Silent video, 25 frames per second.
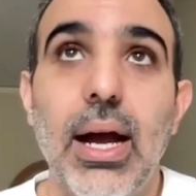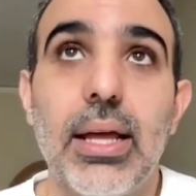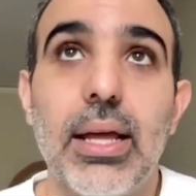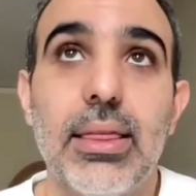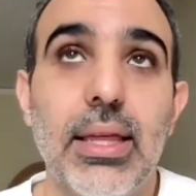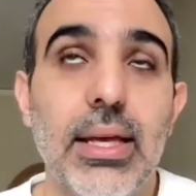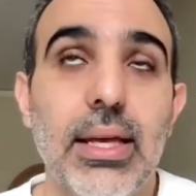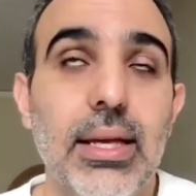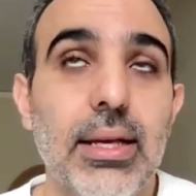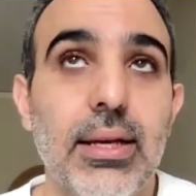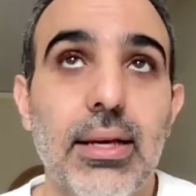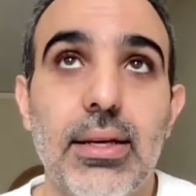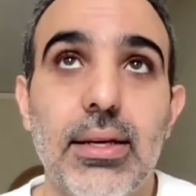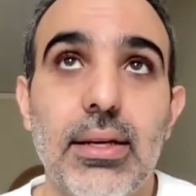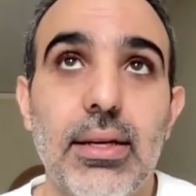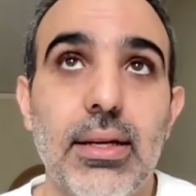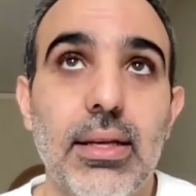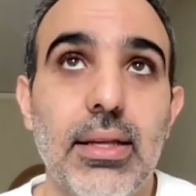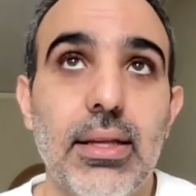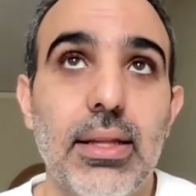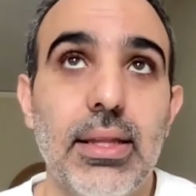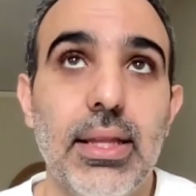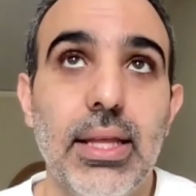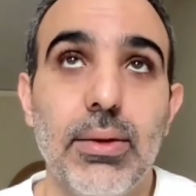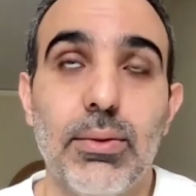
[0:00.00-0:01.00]
I think
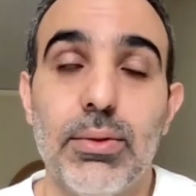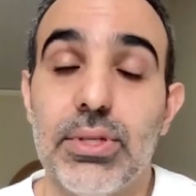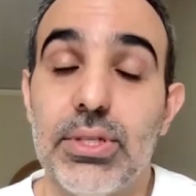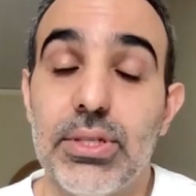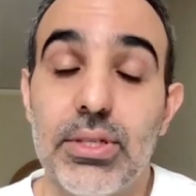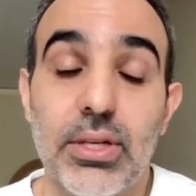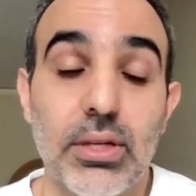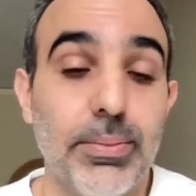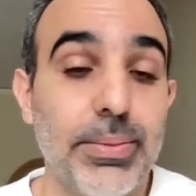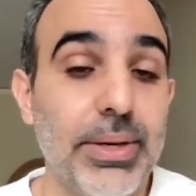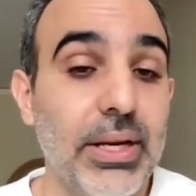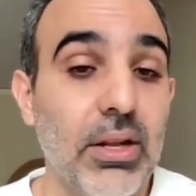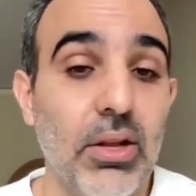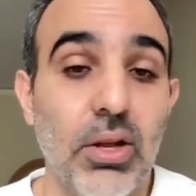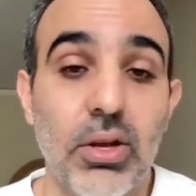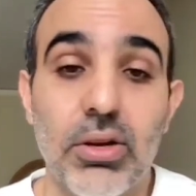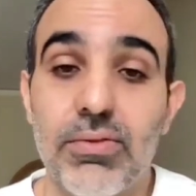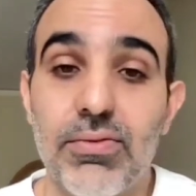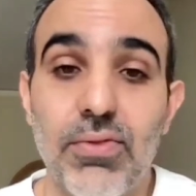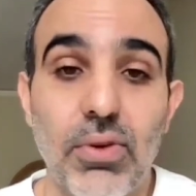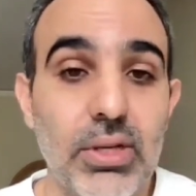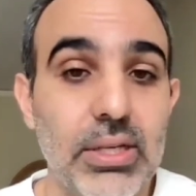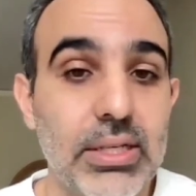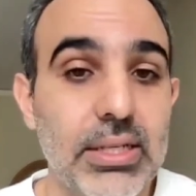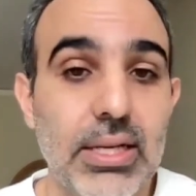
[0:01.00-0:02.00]
there will still be a lot
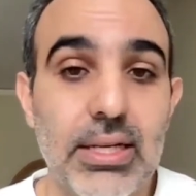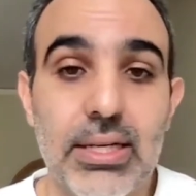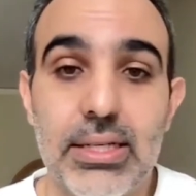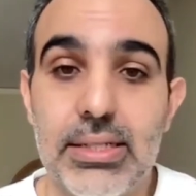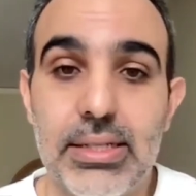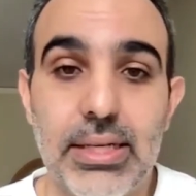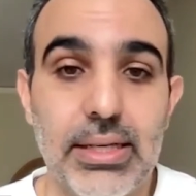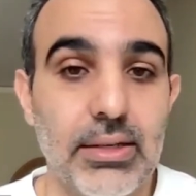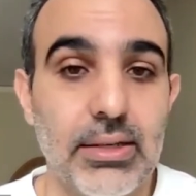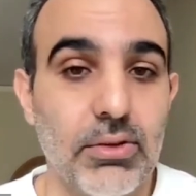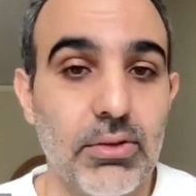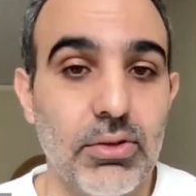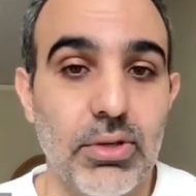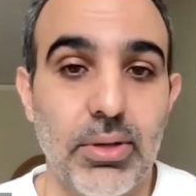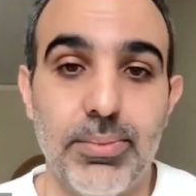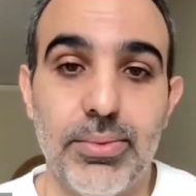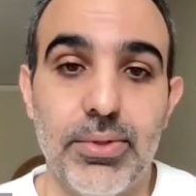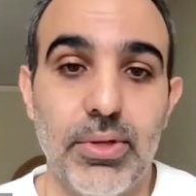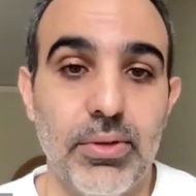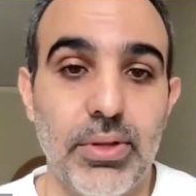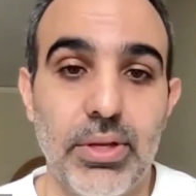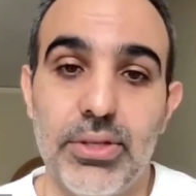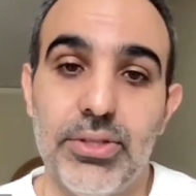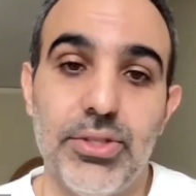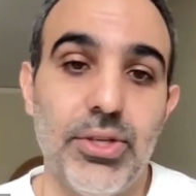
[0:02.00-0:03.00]
of volatility in
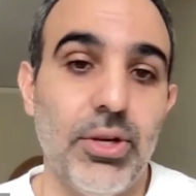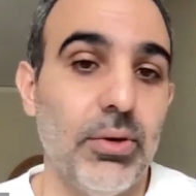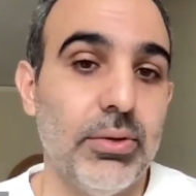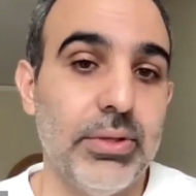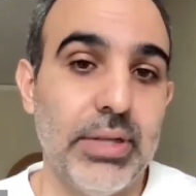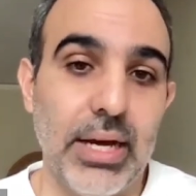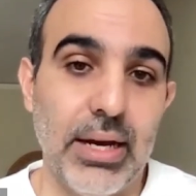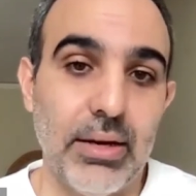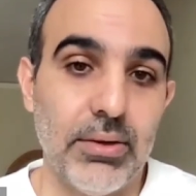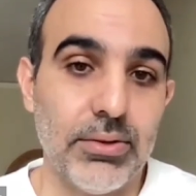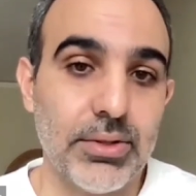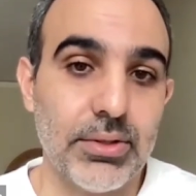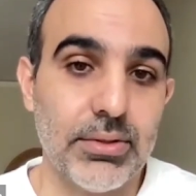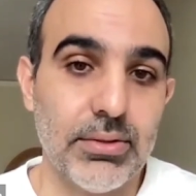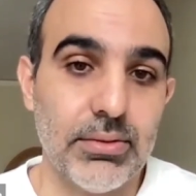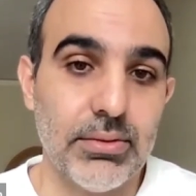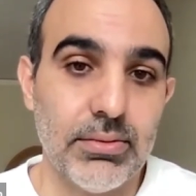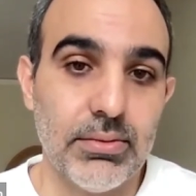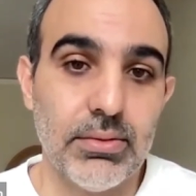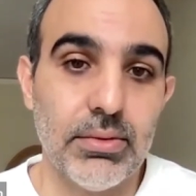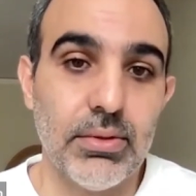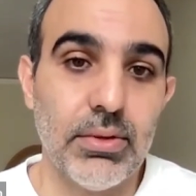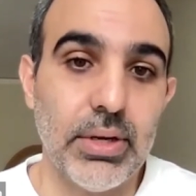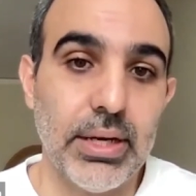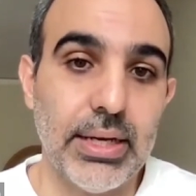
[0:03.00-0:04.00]
crypto, there's no doubt,
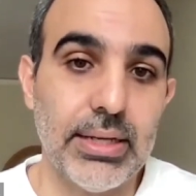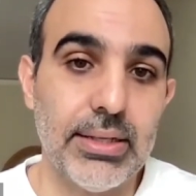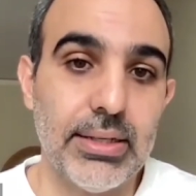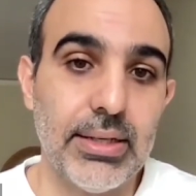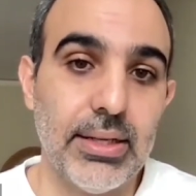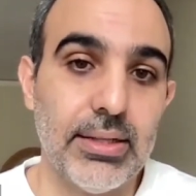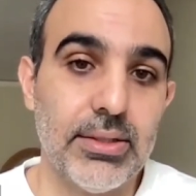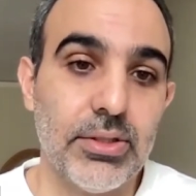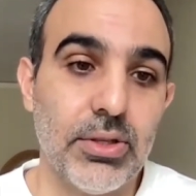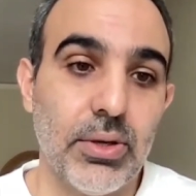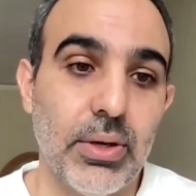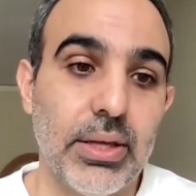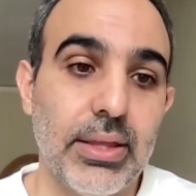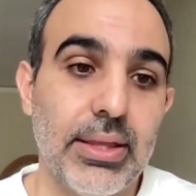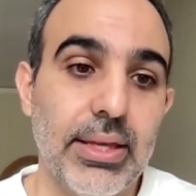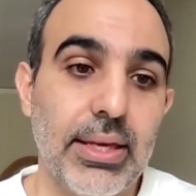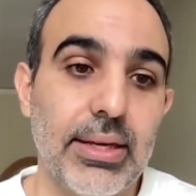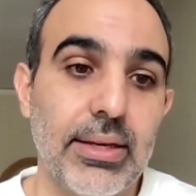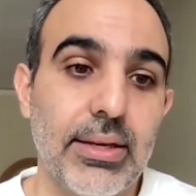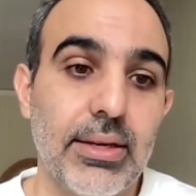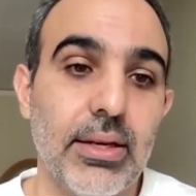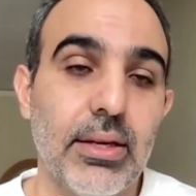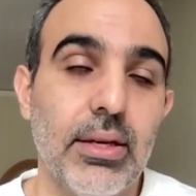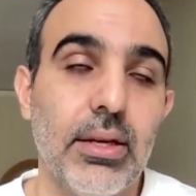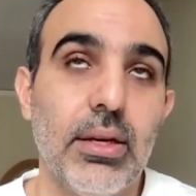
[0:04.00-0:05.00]
right? And so I
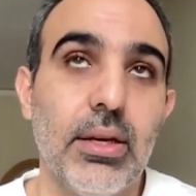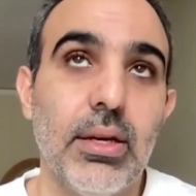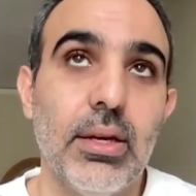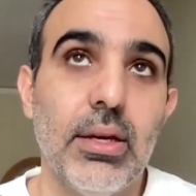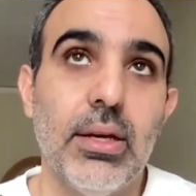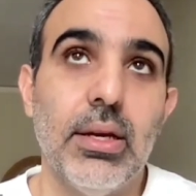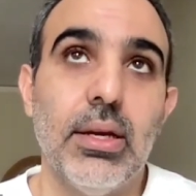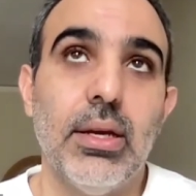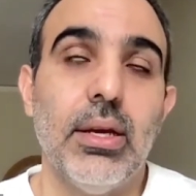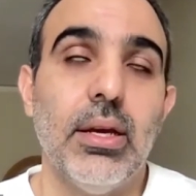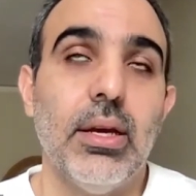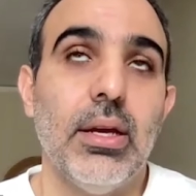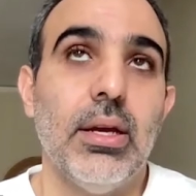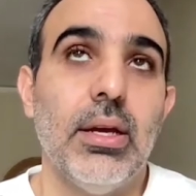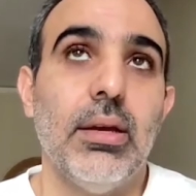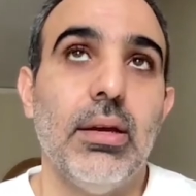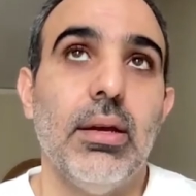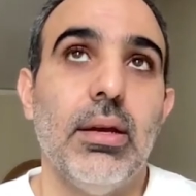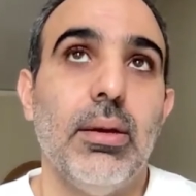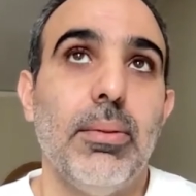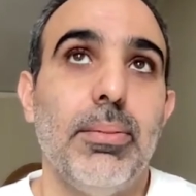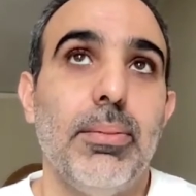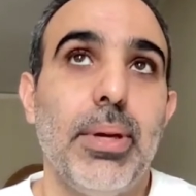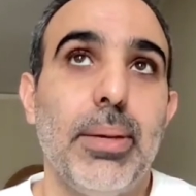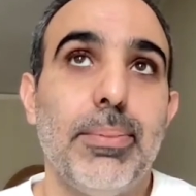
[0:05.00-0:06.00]
think
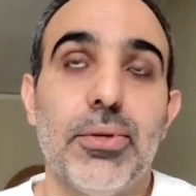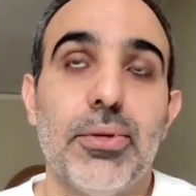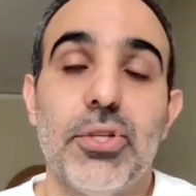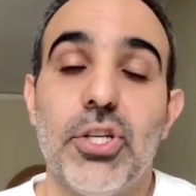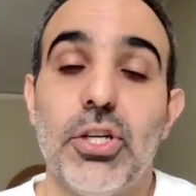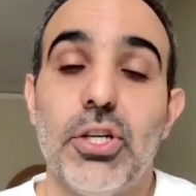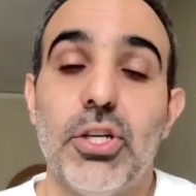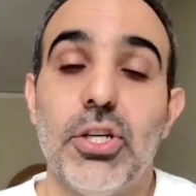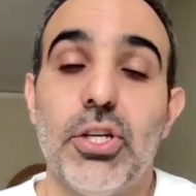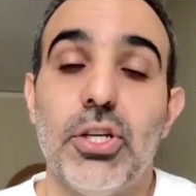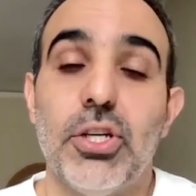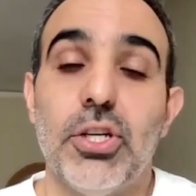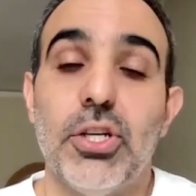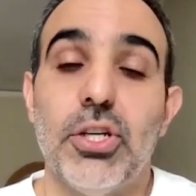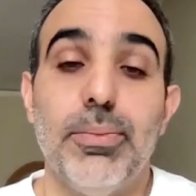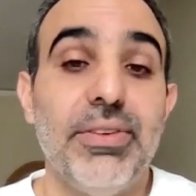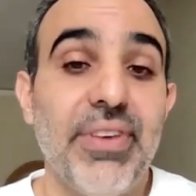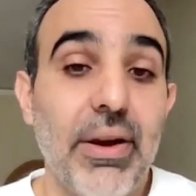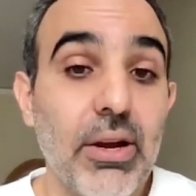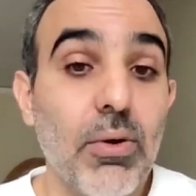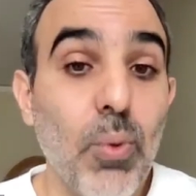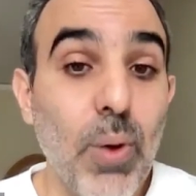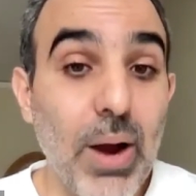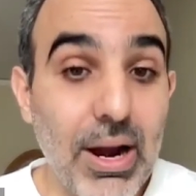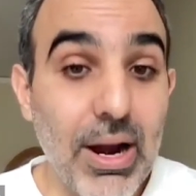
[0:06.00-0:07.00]
people should be
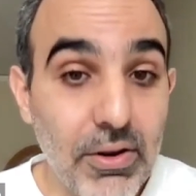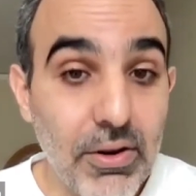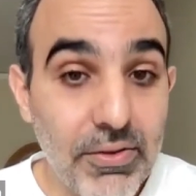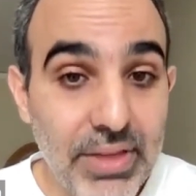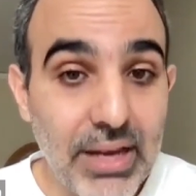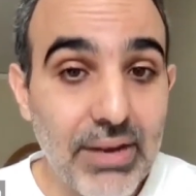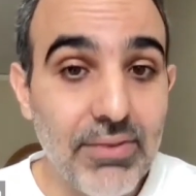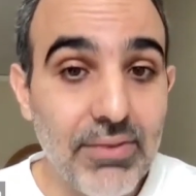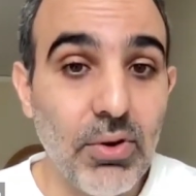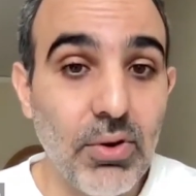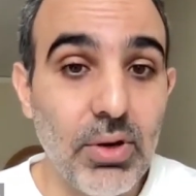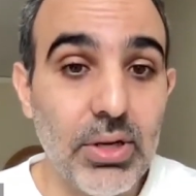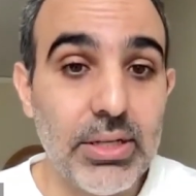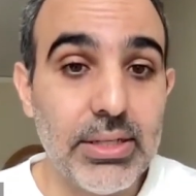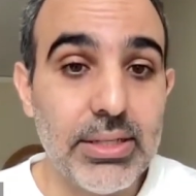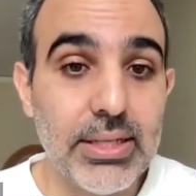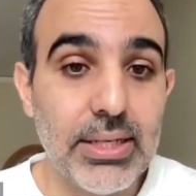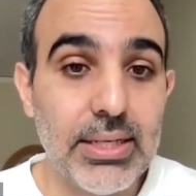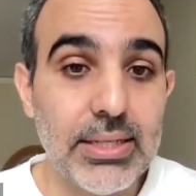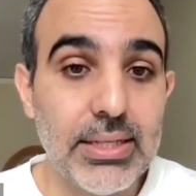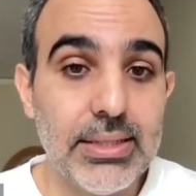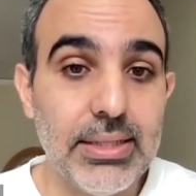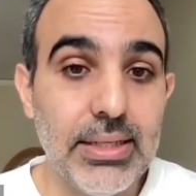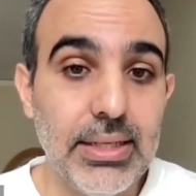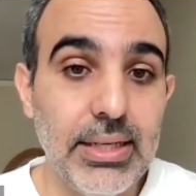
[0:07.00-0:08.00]
very aware of that
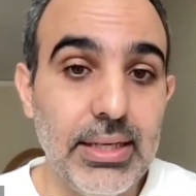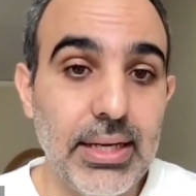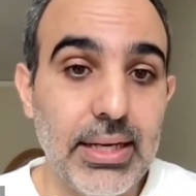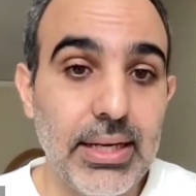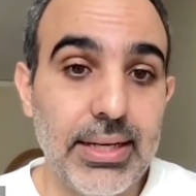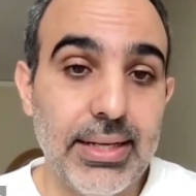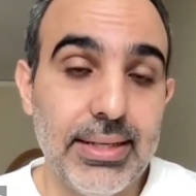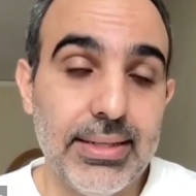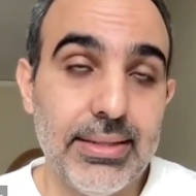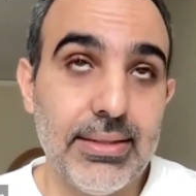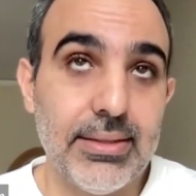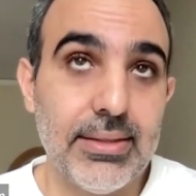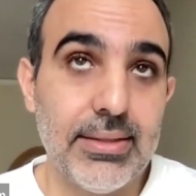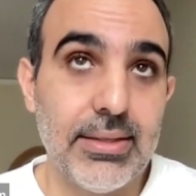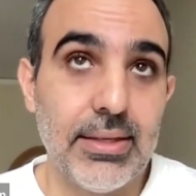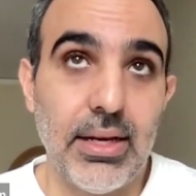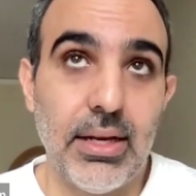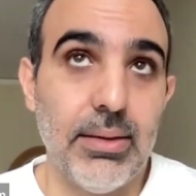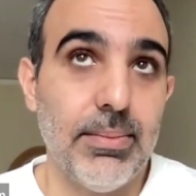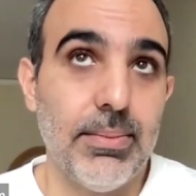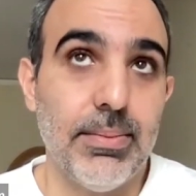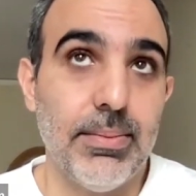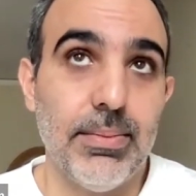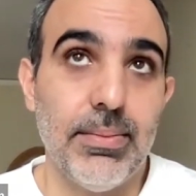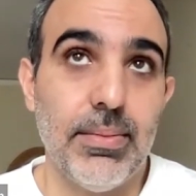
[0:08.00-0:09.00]
volatility, and
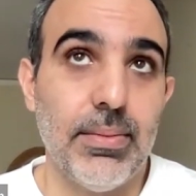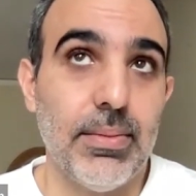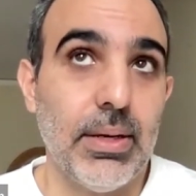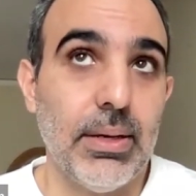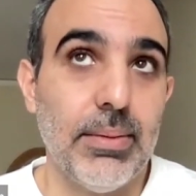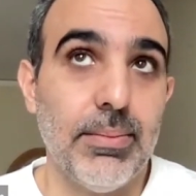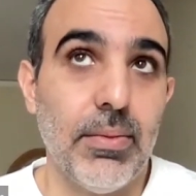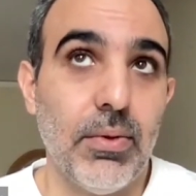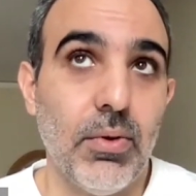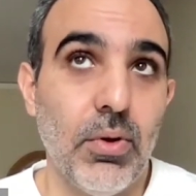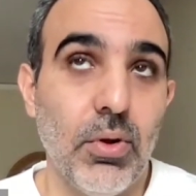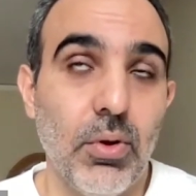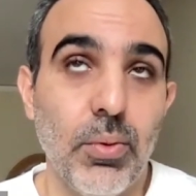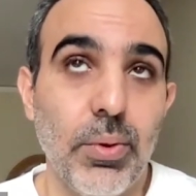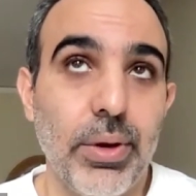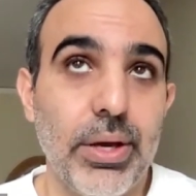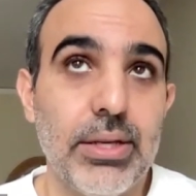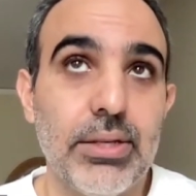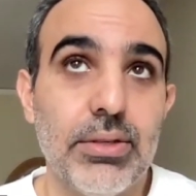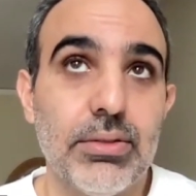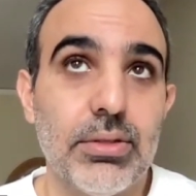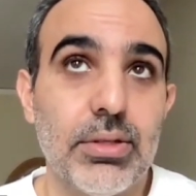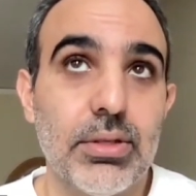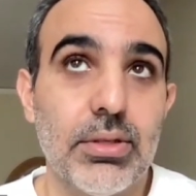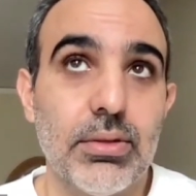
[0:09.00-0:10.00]
I'm
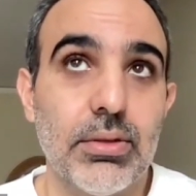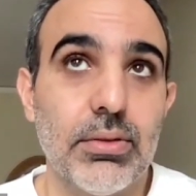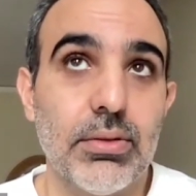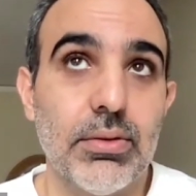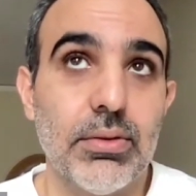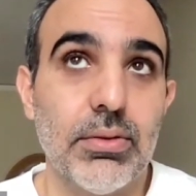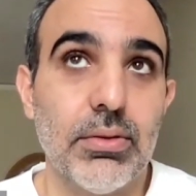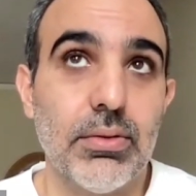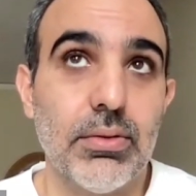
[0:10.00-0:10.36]
always